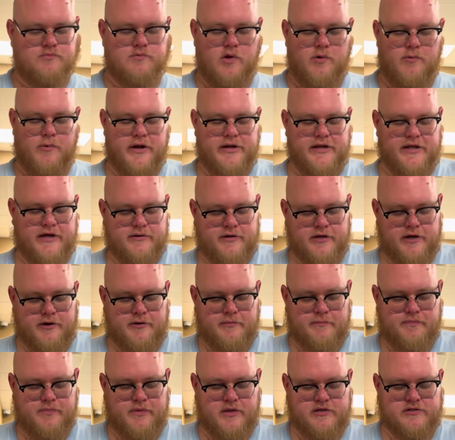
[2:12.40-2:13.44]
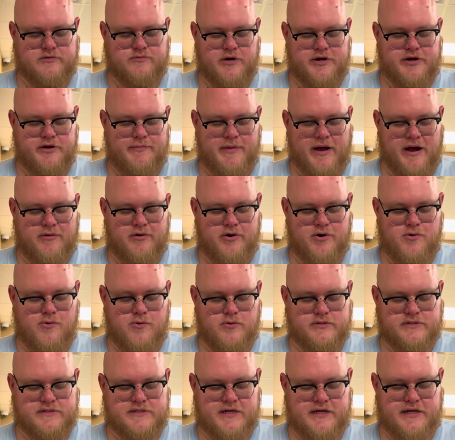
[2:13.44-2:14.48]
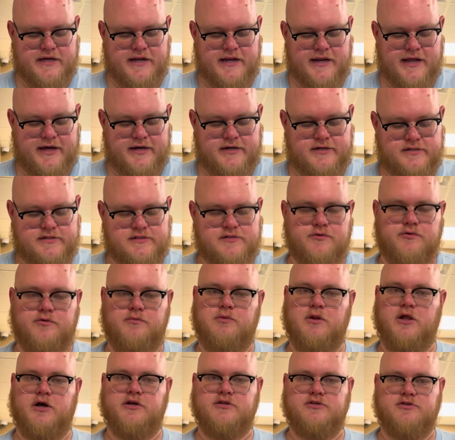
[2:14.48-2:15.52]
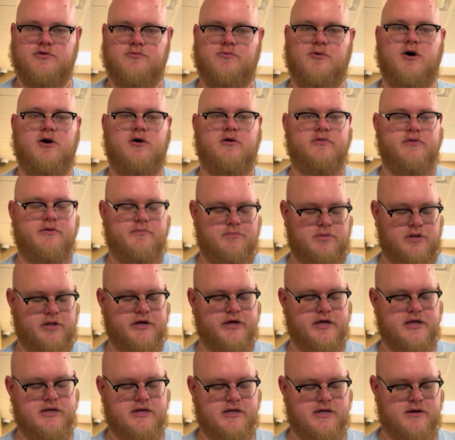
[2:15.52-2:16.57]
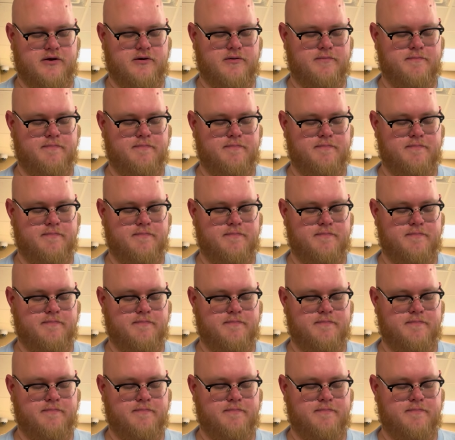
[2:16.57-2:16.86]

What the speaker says: right down here is where your power cord is going to connect. So it'll plug into the wall and then plug in here.